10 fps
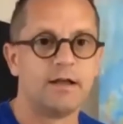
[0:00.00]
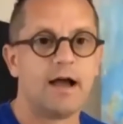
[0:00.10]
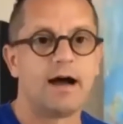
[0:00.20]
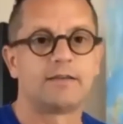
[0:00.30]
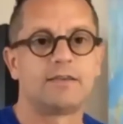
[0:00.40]

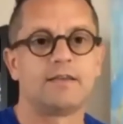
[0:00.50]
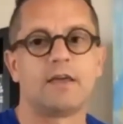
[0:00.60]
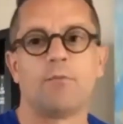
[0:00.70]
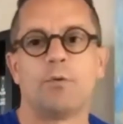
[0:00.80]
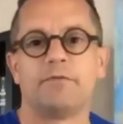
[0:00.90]
I think that
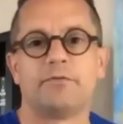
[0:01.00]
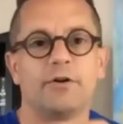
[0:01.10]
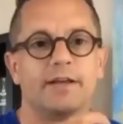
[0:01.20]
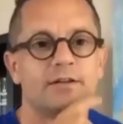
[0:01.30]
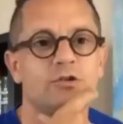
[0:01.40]
would be
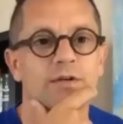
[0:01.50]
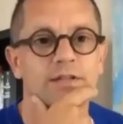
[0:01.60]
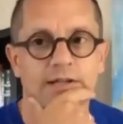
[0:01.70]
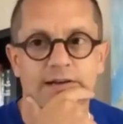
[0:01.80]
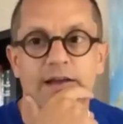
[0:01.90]
very interesting.
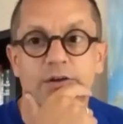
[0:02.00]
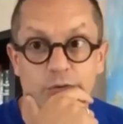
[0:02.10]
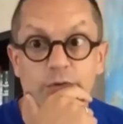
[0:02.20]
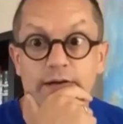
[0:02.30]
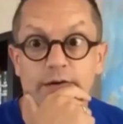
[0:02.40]
And I
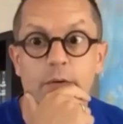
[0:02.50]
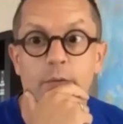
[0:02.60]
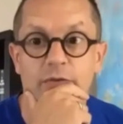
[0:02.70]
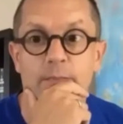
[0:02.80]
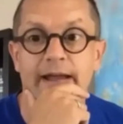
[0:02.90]
totally agree with
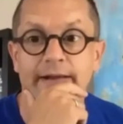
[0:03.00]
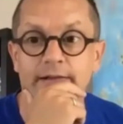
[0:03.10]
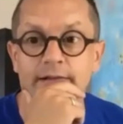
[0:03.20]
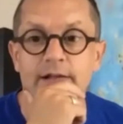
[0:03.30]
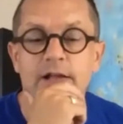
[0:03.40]

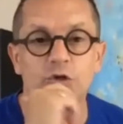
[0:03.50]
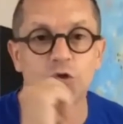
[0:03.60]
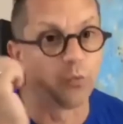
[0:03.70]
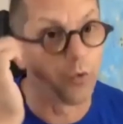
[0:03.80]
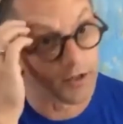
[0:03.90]
Michael. Do
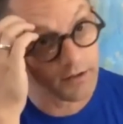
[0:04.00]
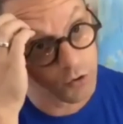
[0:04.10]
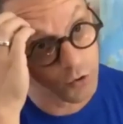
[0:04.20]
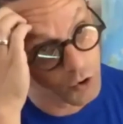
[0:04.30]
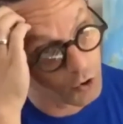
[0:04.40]
1,
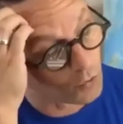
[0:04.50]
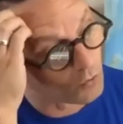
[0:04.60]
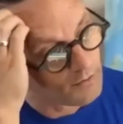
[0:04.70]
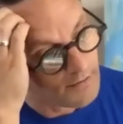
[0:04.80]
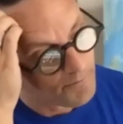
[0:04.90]
do 2,
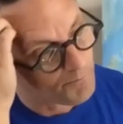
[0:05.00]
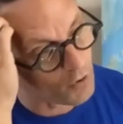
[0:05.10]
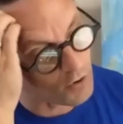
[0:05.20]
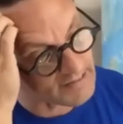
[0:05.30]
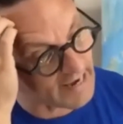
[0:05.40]

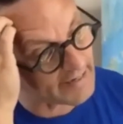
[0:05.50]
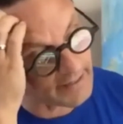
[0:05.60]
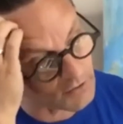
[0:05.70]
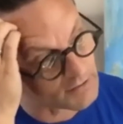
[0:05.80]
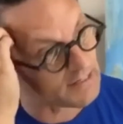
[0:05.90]
because I
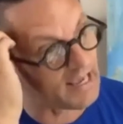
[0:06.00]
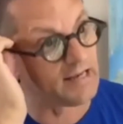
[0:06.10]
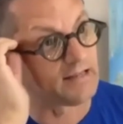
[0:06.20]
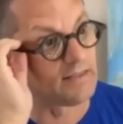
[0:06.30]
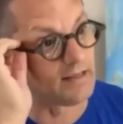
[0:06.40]
cannot see
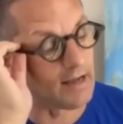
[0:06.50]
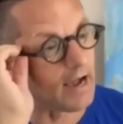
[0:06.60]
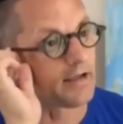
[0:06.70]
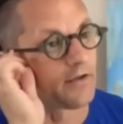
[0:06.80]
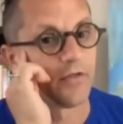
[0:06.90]
anything
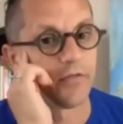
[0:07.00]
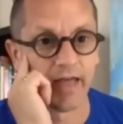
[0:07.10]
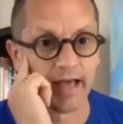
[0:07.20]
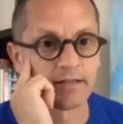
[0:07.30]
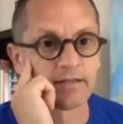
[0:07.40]
higher than that.